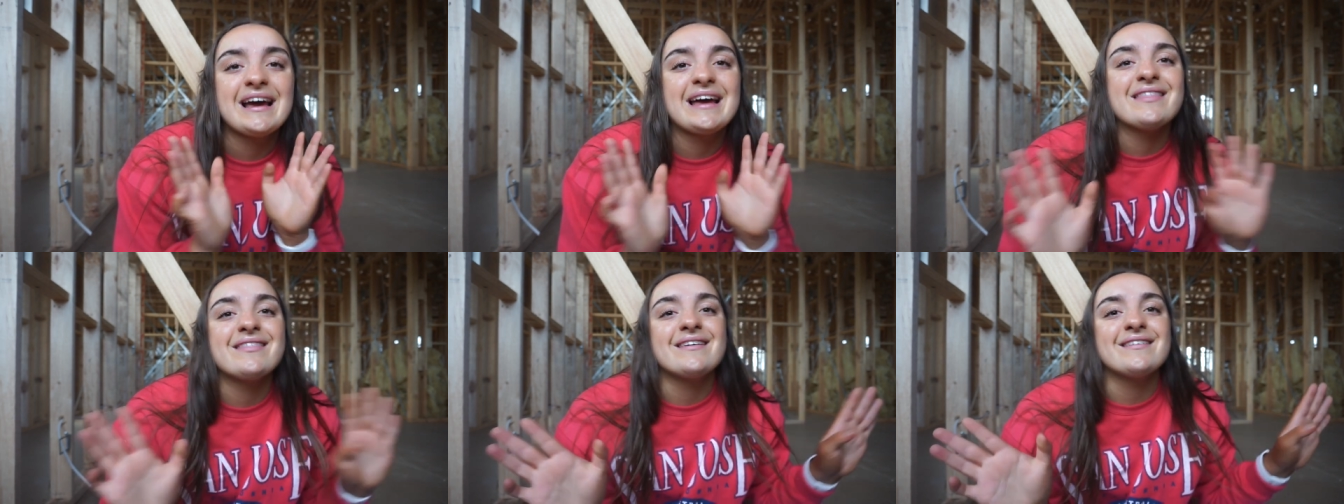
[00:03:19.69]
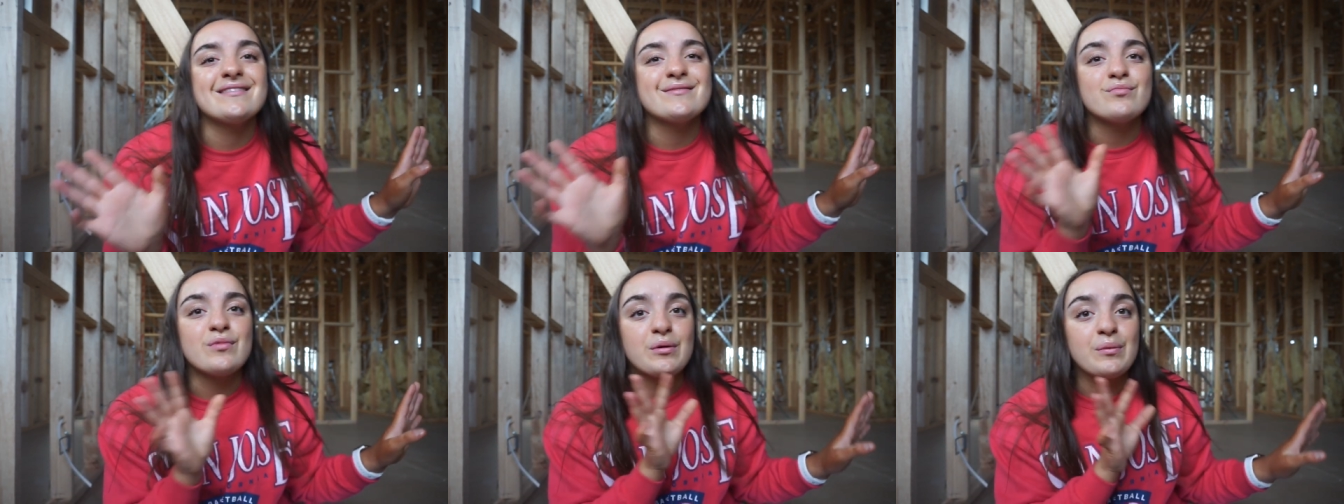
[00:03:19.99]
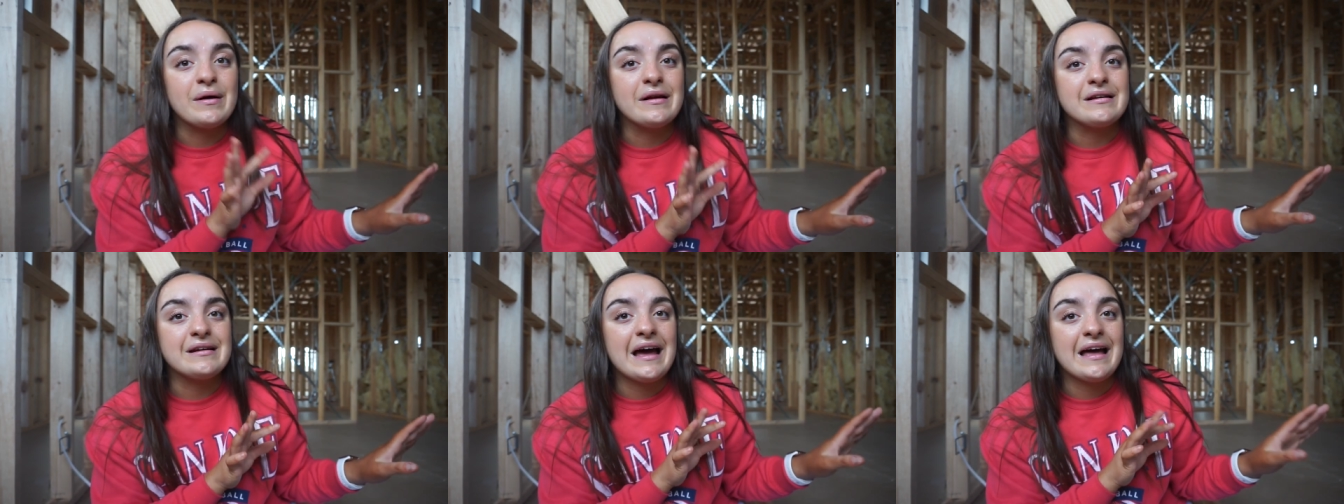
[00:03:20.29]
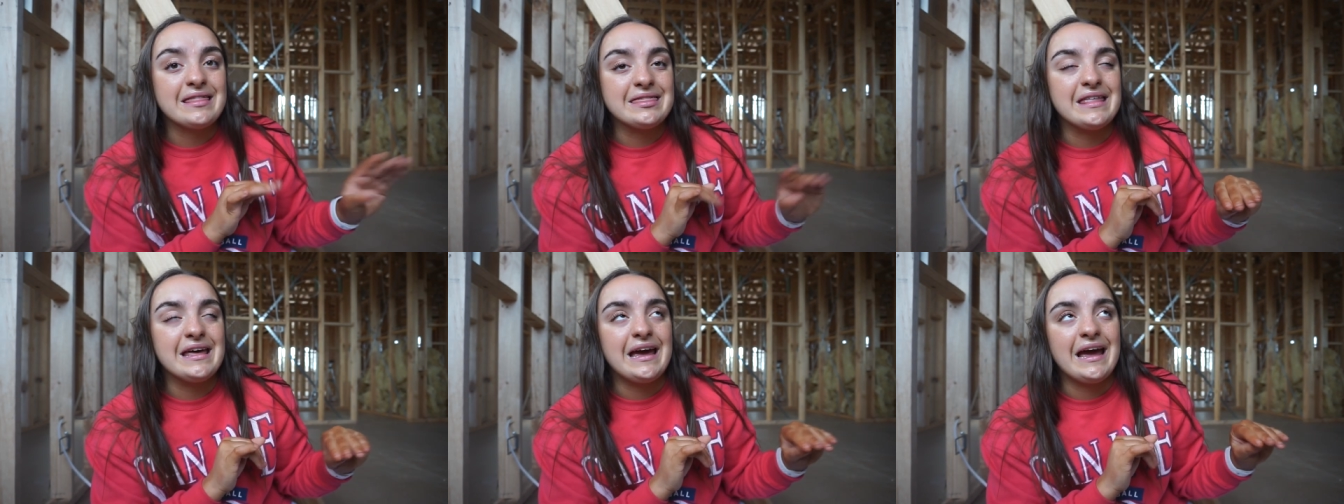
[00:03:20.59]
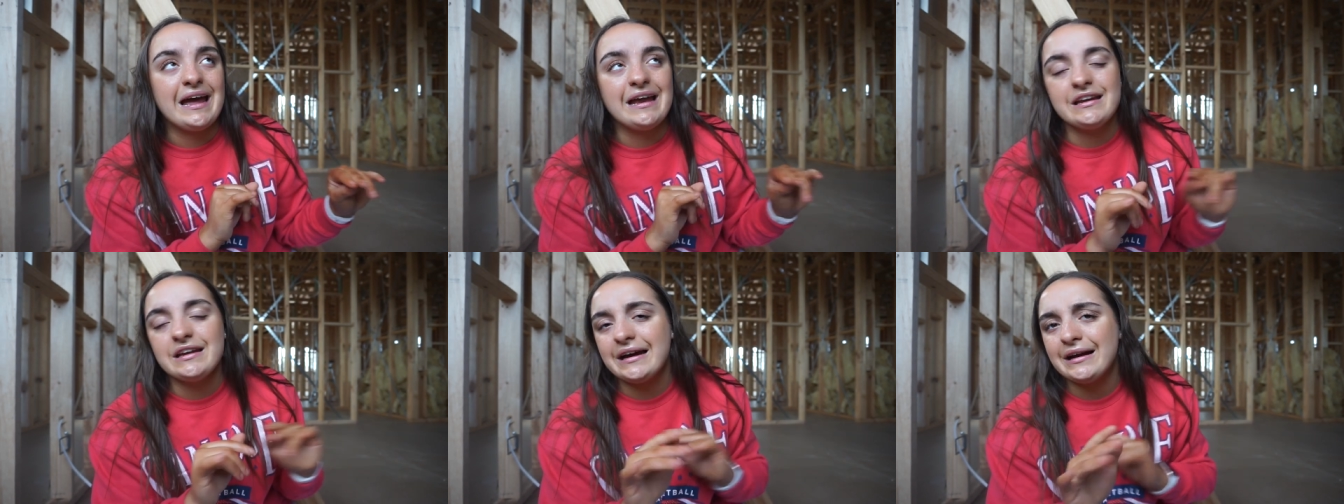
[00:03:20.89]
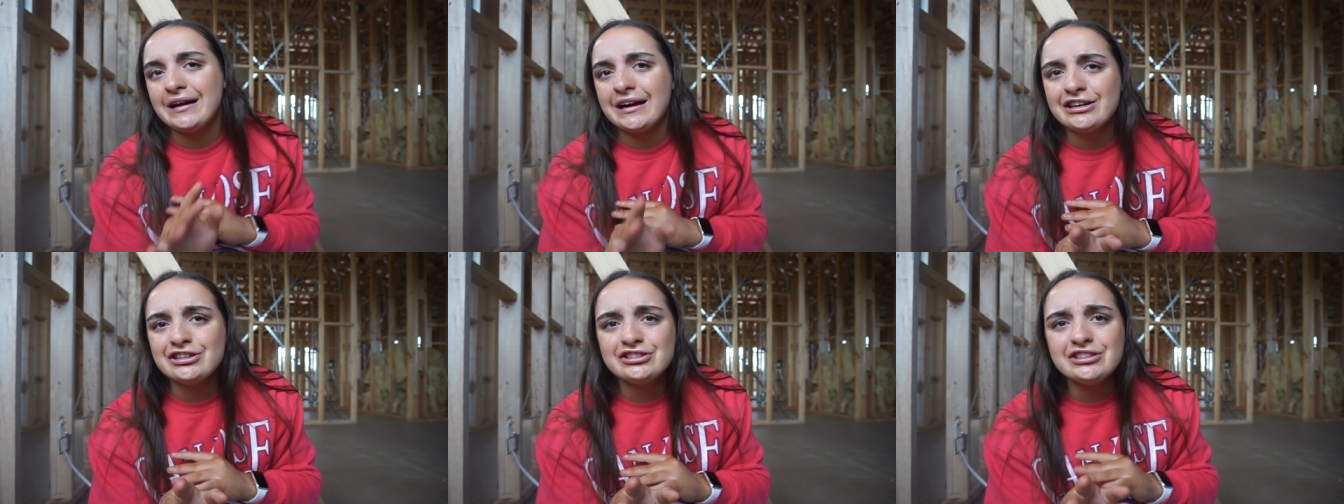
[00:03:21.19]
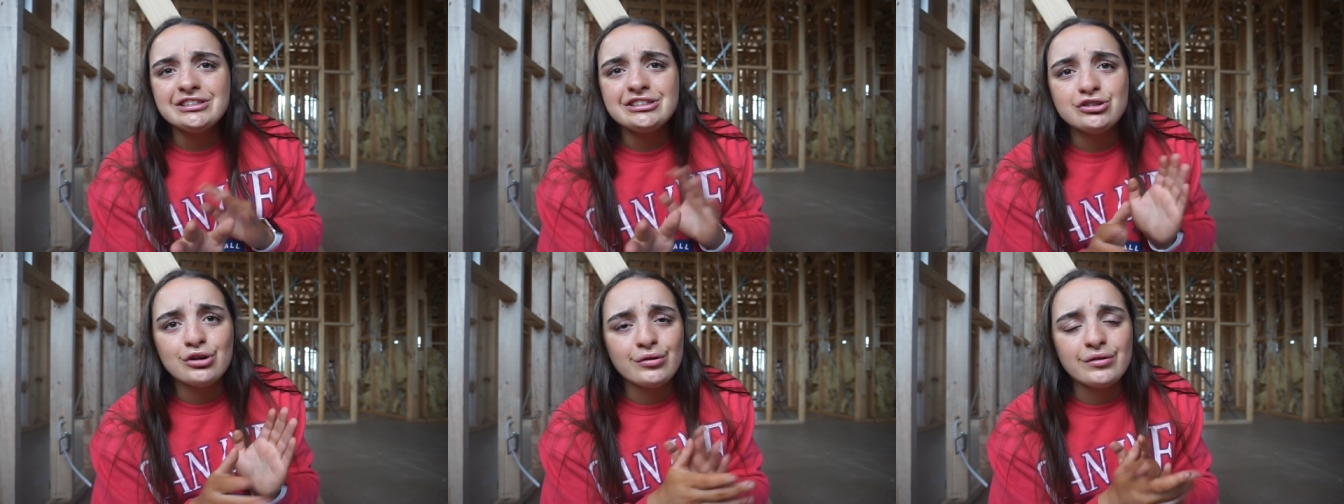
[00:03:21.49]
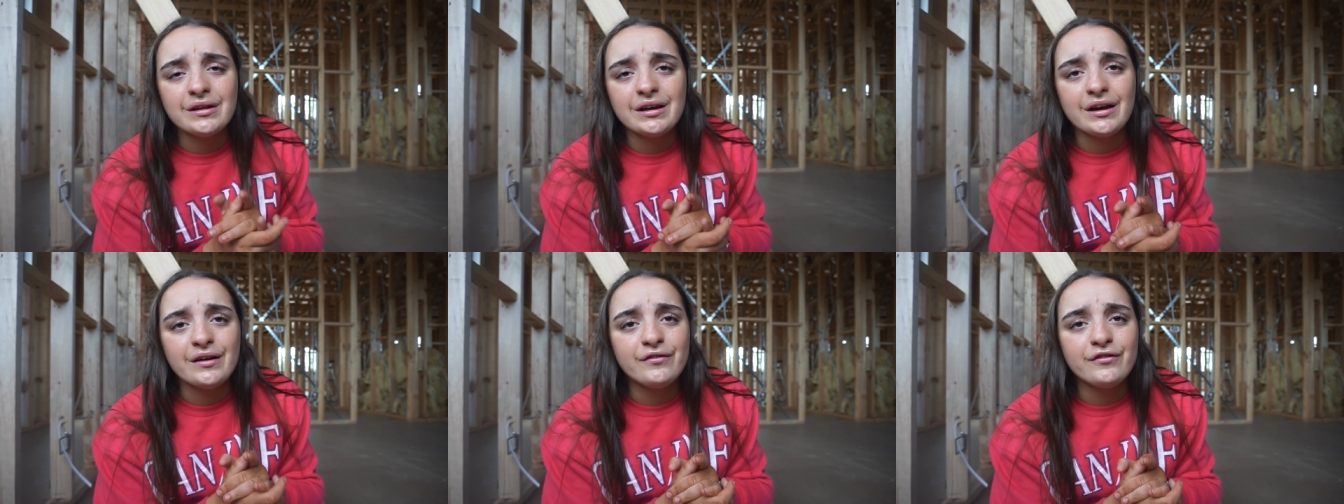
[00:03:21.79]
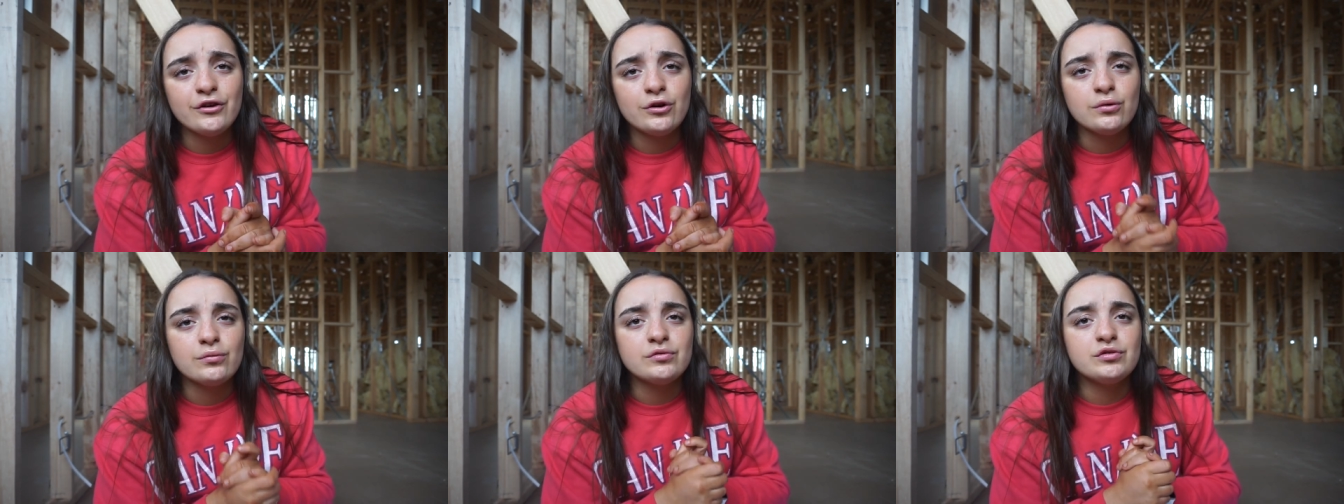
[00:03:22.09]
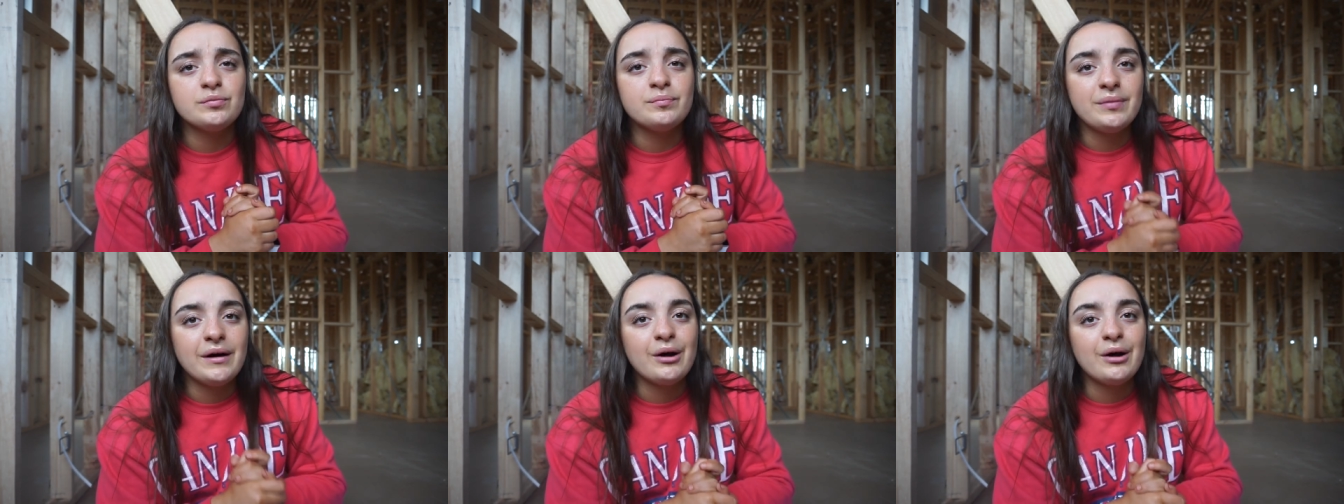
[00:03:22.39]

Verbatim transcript: And then we went at the end. I actually don't think I filmed.